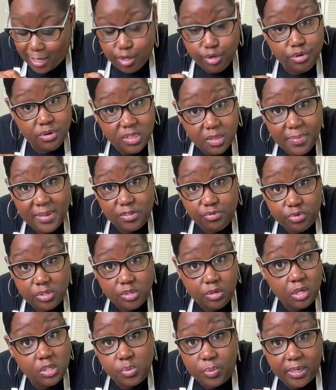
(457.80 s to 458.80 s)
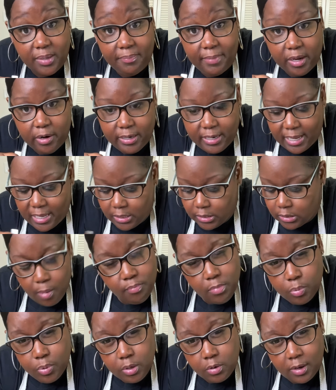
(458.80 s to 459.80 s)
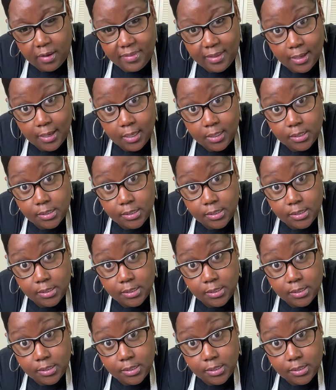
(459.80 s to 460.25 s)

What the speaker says: you do get the best results when it marinates, but we don't have that kind of